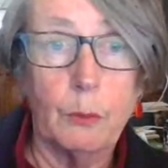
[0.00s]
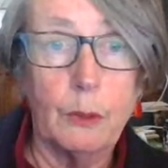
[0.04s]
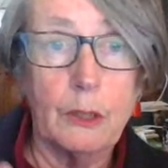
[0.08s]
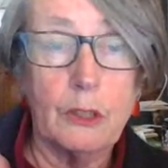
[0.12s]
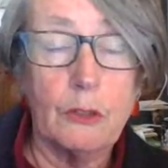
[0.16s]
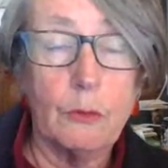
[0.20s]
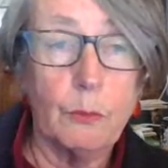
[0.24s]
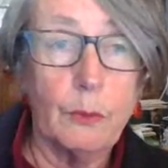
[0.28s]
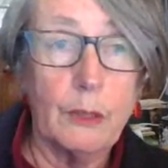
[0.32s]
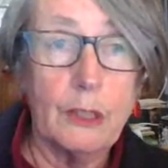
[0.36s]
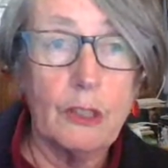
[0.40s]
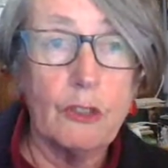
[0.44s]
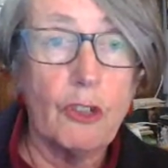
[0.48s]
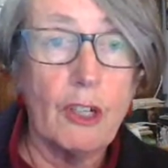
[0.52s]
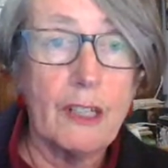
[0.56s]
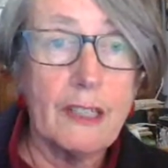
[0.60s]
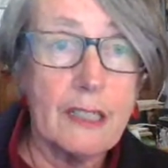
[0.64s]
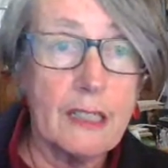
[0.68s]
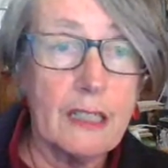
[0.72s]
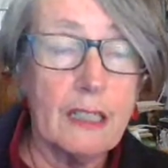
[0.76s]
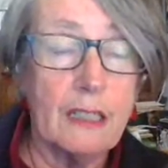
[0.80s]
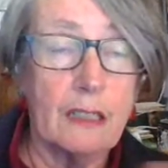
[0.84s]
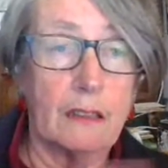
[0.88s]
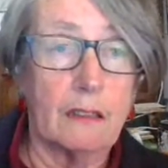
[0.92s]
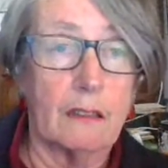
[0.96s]
we're
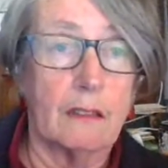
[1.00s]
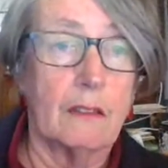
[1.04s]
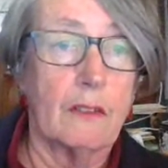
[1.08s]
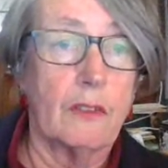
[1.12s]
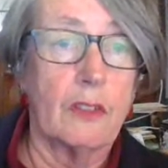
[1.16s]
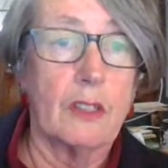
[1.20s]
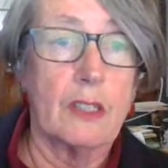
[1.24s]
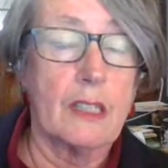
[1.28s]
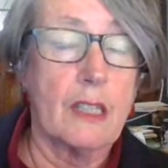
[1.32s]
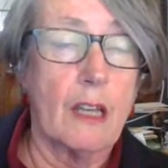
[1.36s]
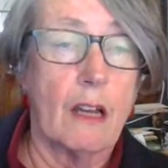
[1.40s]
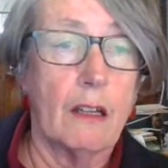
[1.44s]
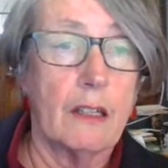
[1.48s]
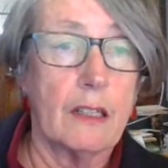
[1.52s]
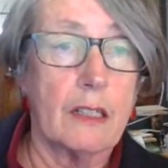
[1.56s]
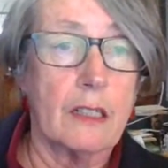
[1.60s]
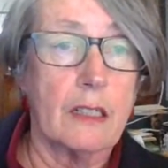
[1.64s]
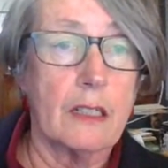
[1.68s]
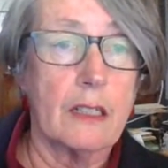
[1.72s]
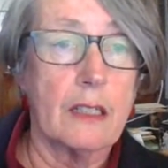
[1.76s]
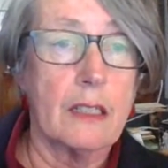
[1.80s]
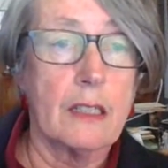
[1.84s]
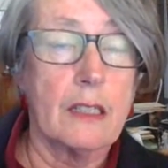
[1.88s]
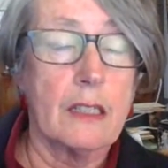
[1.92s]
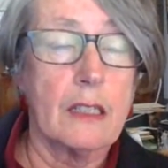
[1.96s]
trusting the
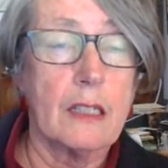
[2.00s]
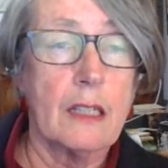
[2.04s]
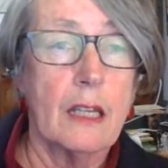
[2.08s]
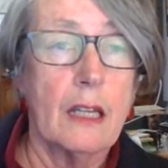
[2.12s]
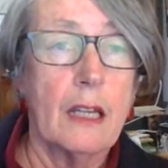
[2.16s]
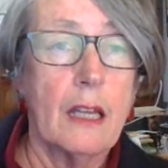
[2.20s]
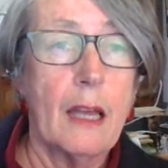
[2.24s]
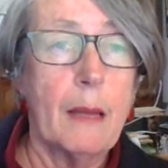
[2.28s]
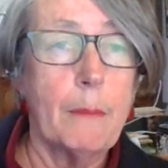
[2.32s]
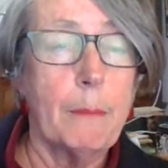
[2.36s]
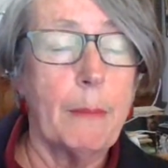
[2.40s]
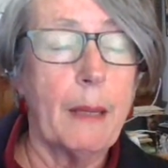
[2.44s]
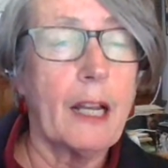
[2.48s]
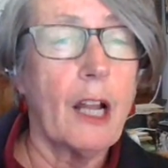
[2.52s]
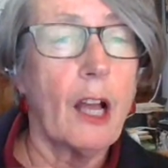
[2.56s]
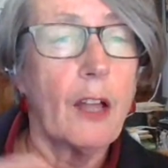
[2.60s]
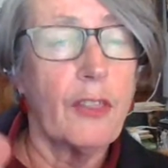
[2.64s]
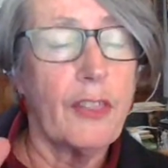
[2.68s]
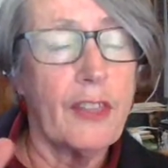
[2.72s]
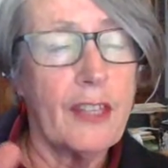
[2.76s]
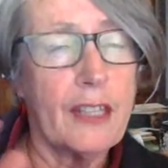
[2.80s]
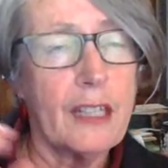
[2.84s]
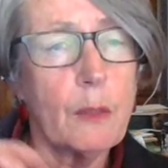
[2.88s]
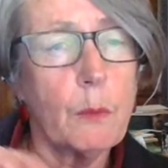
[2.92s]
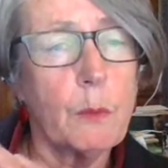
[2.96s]
scientists. But
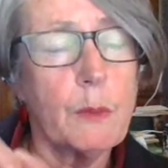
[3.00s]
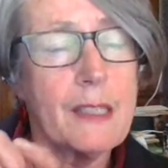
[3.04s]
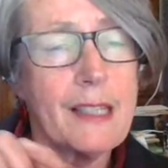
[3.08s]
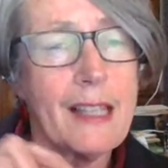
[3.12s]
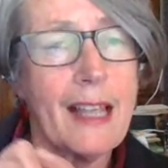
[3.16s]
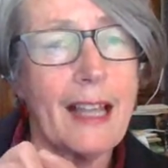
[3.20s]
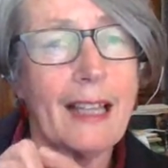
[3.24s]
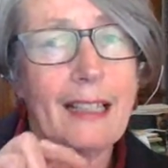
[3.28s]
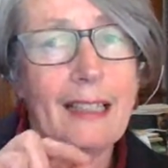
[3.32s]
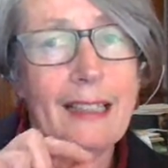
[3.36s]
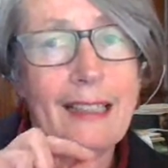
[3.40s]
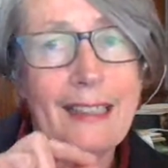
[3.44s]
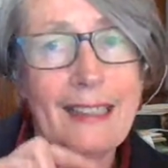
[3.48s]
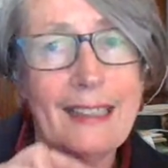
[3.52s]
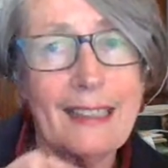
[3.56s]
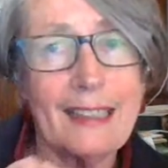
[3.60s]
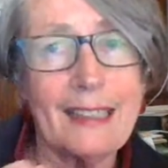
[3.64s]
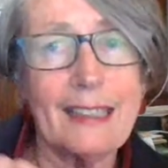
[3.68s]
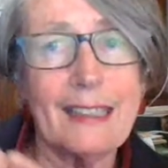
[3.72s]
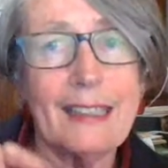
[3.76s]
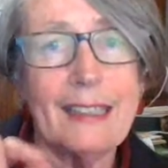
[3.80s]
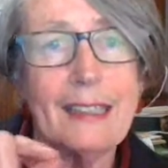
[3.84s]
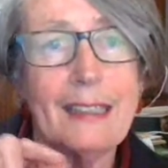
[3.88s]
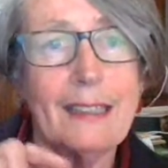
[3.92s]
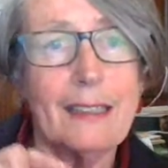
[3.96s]
I think it was that
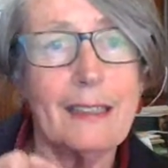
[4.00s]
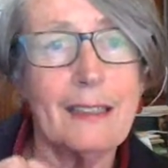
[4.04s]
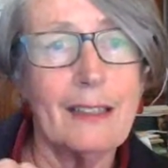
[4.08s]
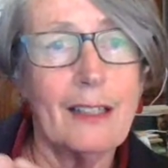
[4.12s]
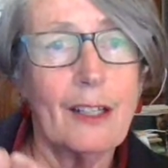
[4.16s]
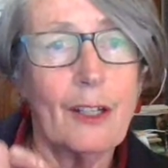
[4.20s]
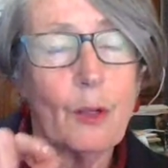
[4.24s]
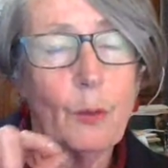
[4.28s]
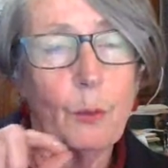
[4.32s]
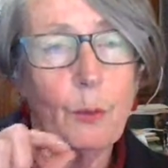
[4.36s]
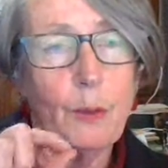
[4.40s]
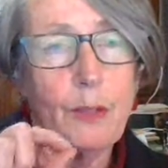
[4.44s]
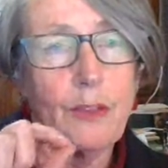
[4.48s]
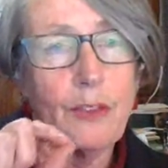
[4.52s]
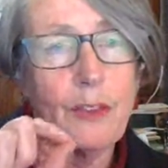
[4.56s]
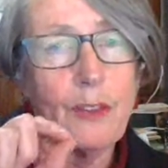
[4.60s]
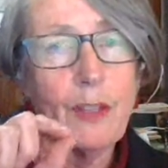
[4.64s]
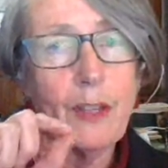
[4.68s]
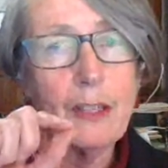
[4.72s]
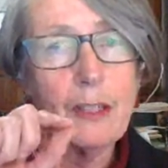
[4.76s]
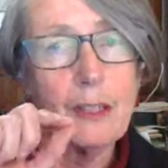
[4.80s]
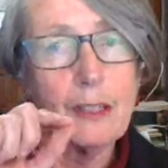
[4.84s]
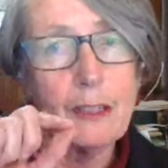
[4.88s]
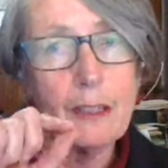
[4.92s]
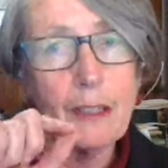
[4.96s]
link in with
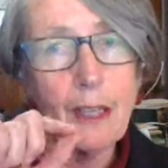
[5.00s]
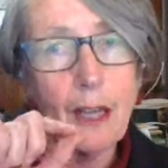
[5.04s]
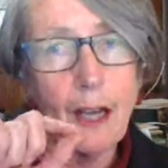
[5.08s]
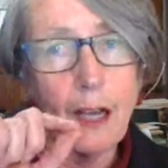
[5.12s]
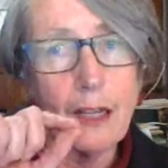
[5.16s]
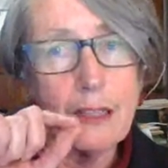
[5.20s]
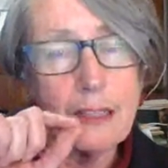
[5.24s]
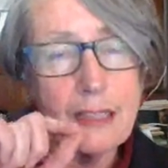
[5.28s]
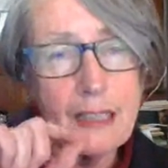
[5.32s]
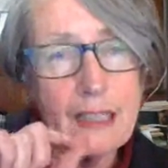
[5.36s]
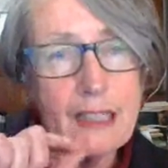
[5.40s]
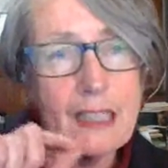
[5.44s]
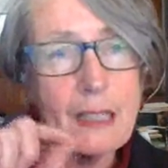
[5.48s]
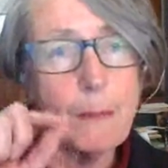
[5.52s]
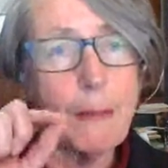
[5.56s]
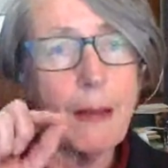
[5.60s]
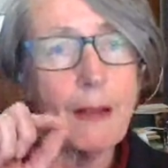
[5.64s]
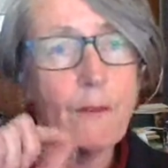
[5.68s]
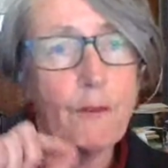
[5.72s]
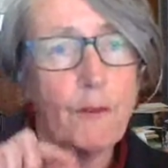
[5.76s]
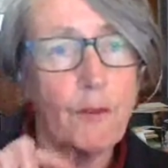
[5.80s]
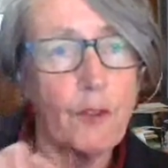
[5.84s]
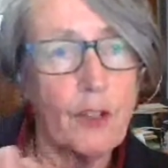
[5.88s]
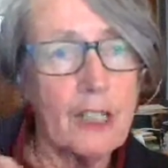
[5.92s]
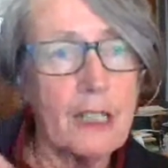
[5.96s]
ideas
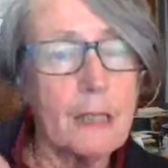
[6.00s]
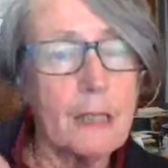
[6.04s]
about